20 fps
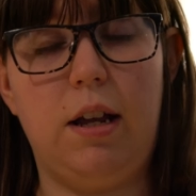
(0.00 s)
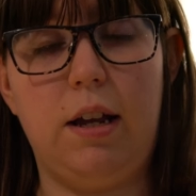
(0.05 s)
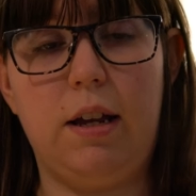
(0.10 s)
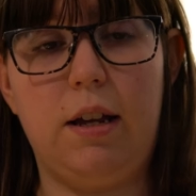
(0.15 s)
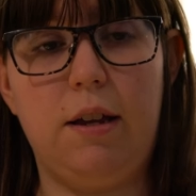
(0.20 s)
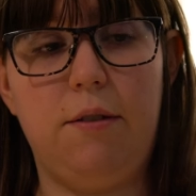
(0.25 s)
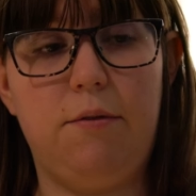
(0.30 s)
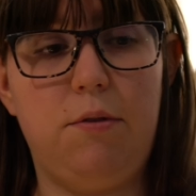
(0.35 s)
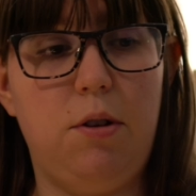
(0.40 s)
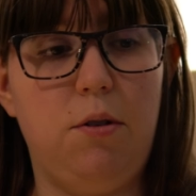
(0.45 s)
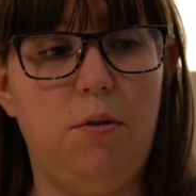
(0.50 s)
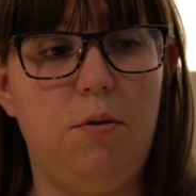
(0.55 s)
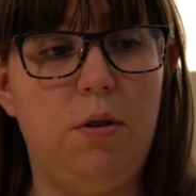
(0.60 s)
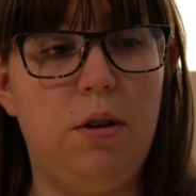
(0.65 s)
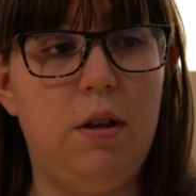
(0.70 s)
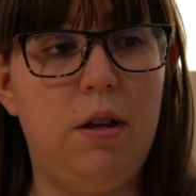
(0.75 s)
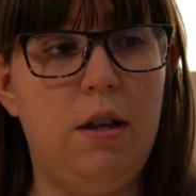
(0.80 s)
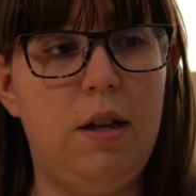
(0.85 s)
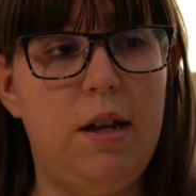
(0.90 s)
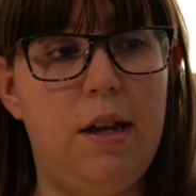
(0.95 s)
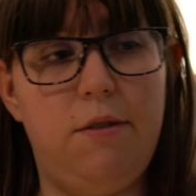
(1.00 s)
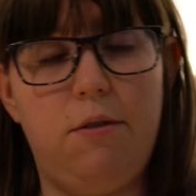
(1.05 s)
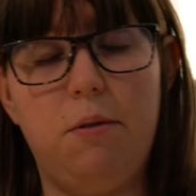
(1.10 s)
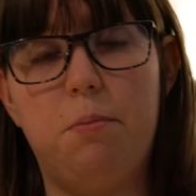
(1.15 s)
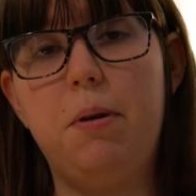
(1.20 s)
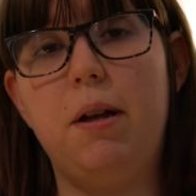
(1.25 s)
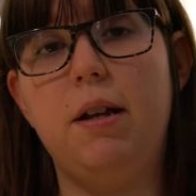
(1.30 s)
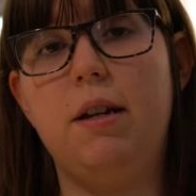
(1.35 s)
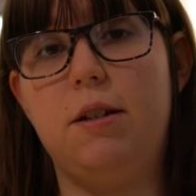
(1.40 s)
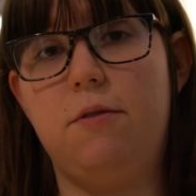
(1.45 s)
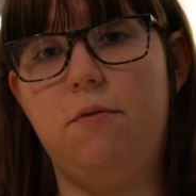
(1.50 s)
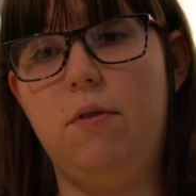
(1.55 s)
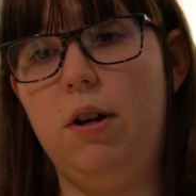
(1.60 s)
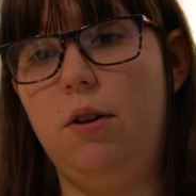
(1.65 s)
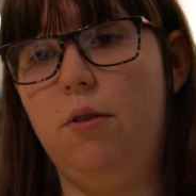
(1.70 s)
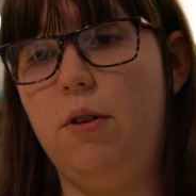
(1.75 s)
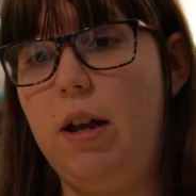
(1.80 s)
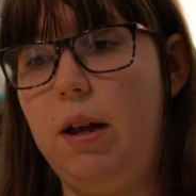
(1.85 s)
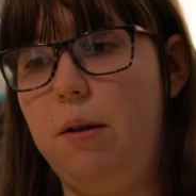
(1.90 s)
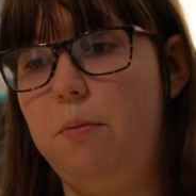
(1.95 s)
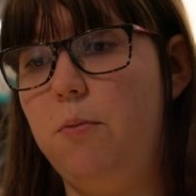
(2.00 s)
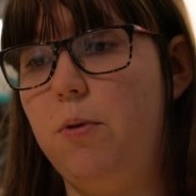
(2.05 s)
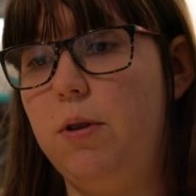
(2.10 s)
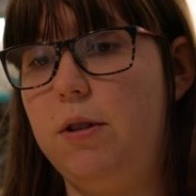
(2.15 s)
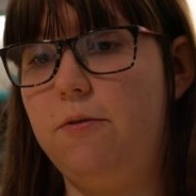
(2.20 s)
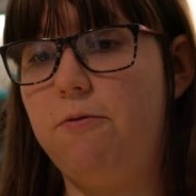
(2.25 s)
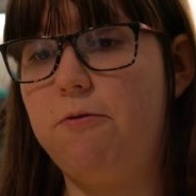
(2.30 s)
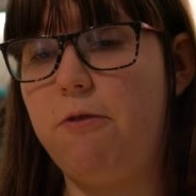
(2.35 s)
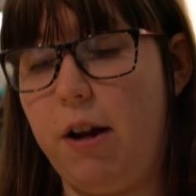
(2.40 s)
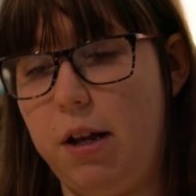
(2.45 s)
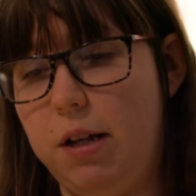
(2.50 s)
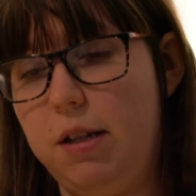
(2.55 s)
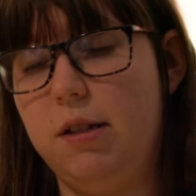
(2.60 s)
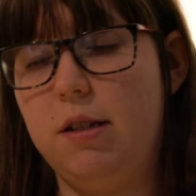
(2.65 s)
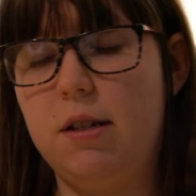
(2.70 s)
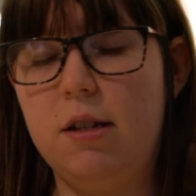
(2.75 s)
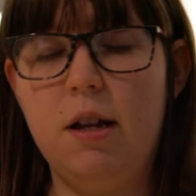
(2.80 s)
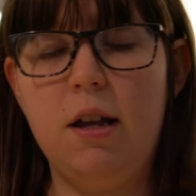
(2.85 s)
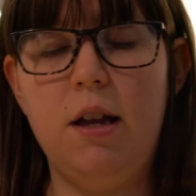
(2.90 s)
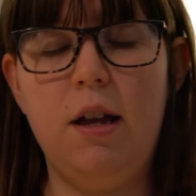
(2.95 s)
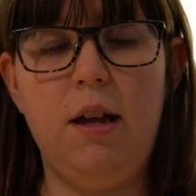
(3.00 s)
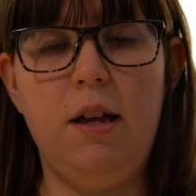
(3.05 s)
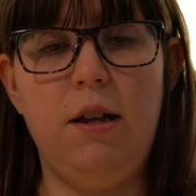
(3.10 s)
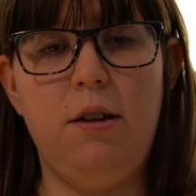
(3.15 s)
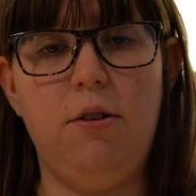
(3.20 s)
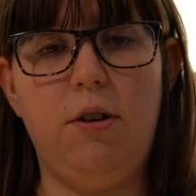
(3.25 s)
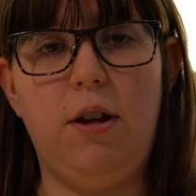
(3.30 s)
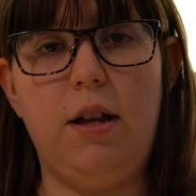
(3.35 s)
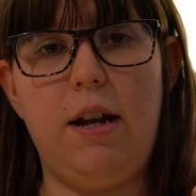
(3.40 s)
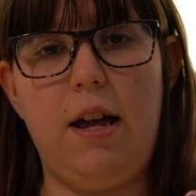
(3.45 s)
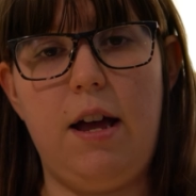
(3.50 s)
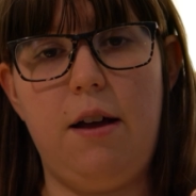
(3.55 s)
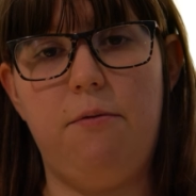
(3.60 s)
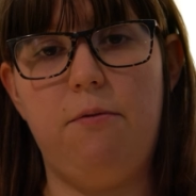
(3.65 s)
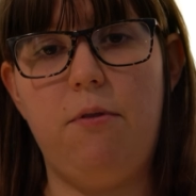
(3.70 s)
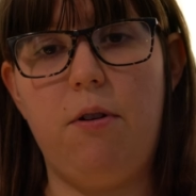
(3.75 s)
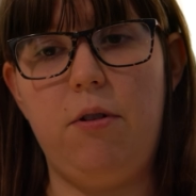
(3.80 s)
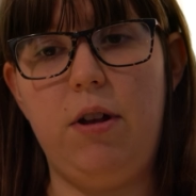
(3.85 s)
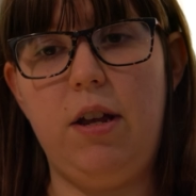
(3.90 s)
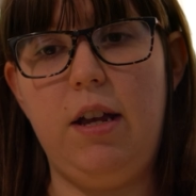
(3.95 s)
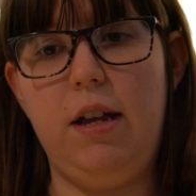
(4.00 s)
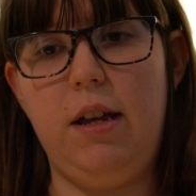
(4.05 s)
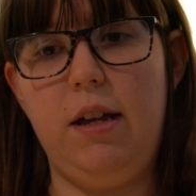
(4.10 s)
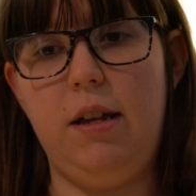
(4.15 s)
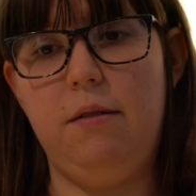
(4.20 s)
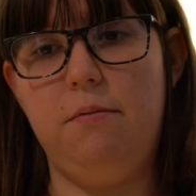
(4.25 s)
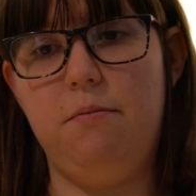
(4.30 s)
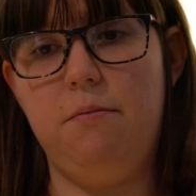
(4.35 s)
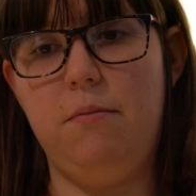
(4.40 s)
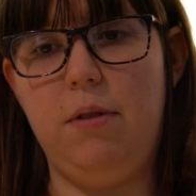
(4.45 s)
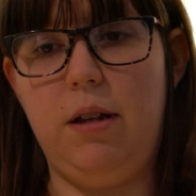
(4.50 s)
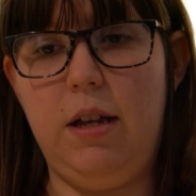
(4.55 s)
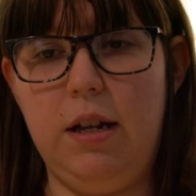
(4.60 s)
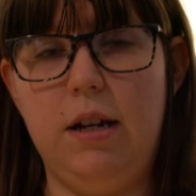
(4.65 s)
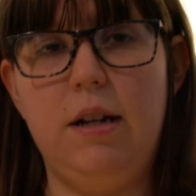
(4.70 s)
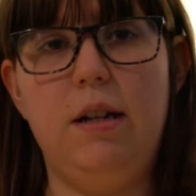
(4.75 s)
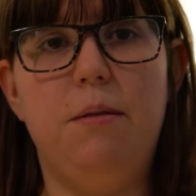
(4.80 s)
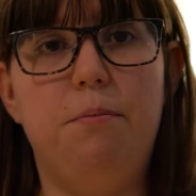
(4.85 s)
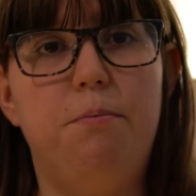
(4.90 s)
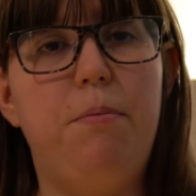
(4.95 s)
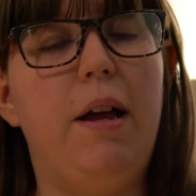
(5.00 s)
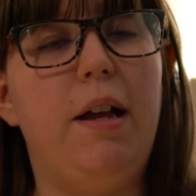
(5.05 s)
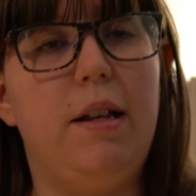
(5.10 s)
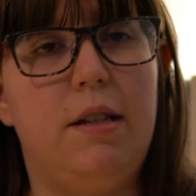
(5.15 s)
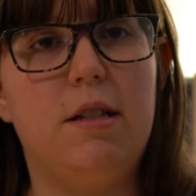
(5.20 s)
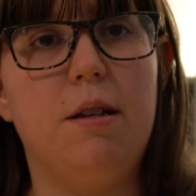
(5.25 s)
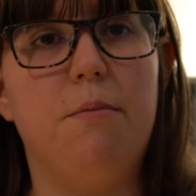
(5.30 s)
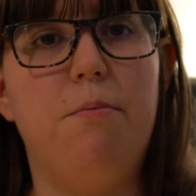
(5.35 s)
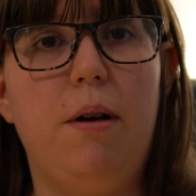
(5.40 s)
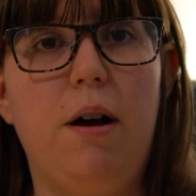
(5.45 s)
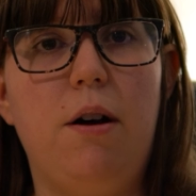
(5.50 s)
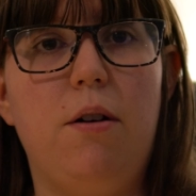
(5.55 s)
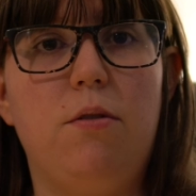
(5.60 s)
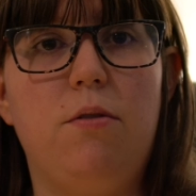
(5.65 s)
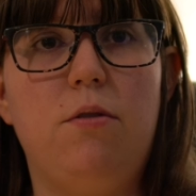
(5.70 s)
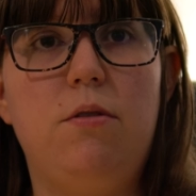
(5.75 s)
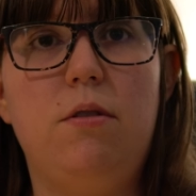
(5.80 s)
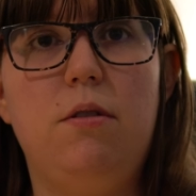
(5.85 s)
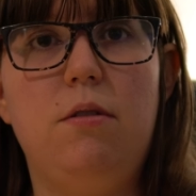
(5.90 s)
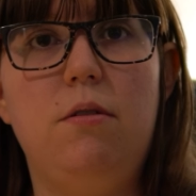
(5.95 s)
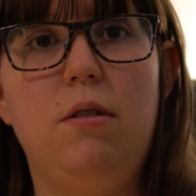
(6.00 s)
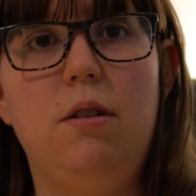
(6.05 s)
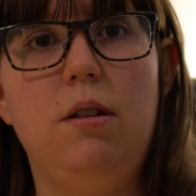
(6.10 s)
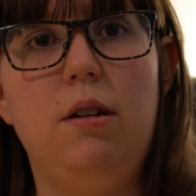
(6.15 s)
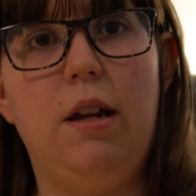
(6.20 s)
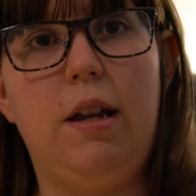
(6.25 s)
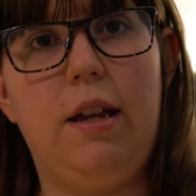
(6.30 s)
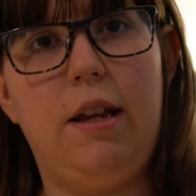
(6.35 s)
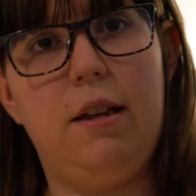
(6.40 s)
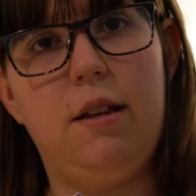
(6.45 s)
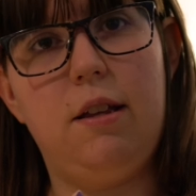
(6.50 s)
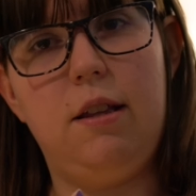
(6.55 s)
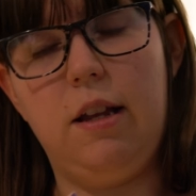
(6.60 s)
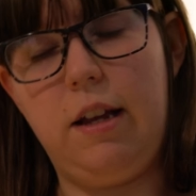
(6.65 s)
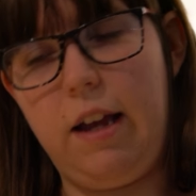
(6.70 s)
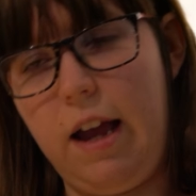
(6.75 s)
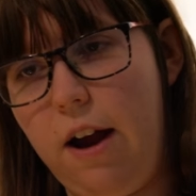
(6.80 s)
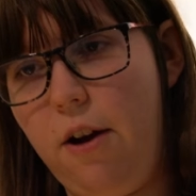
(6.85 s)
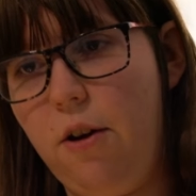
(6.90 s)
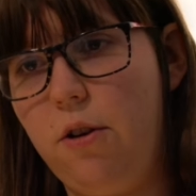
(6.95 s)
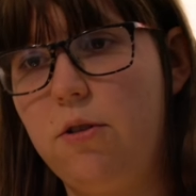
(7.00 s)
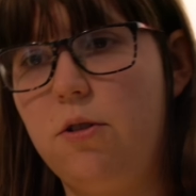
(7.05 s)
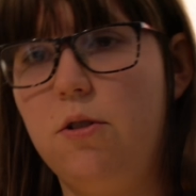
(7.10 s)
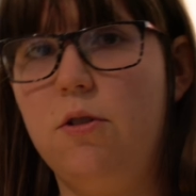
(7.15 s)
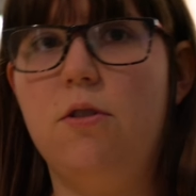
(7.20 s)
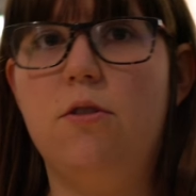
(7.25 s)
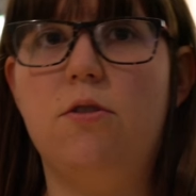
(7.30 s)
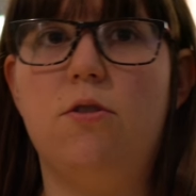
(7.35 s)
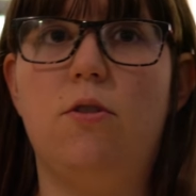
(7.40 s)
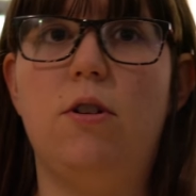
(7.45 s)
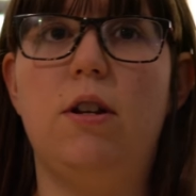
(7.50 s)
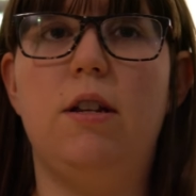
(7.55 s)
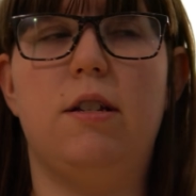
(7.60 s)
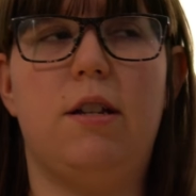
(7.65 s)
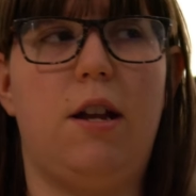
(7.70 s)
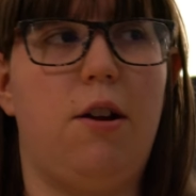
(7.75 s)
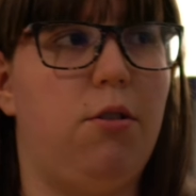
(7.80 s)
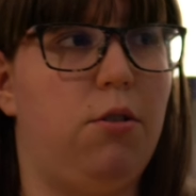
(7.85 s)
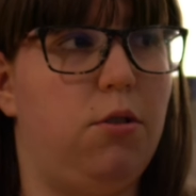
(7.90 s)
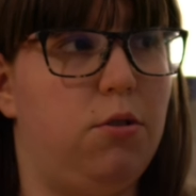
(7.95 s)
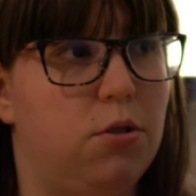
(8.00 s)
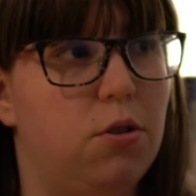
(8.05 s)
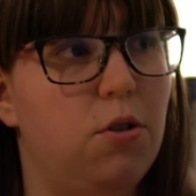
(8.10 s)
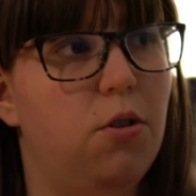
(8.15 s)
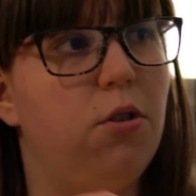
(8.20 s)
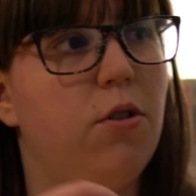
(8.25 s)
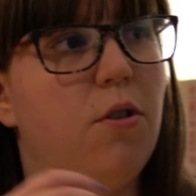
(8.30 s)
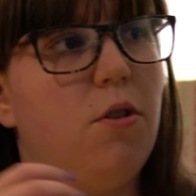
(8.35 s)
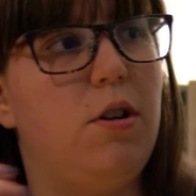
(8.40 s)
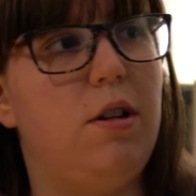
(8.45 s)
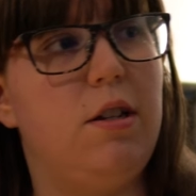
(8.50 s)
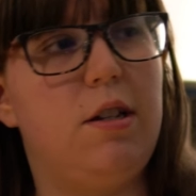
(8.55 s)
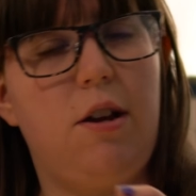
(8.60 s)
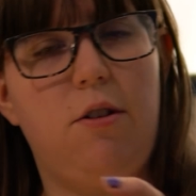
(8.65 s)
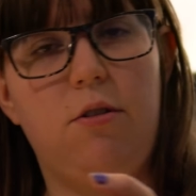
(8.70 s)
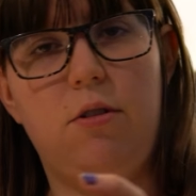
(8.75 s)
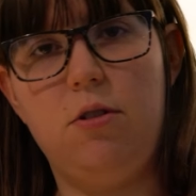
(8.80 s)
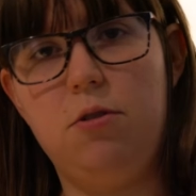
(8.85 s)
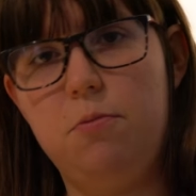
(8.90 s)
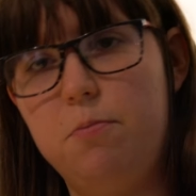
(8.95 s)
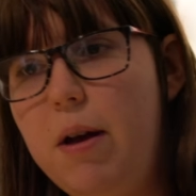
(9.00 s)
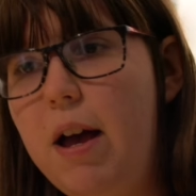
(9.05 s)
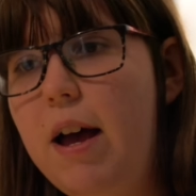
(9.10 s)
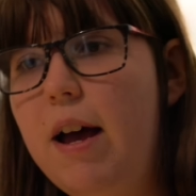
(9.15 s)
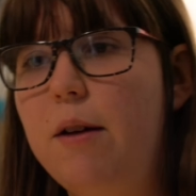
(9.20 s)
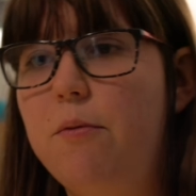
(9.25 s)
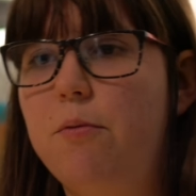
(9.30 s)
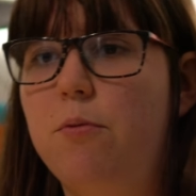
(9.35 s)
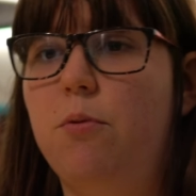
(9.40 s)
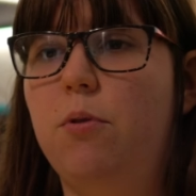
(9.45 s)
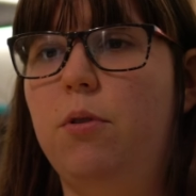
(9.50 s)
Like if you play this video game with friends, you can have very heated debates about the characters. Are these characters good? Are these characters bad?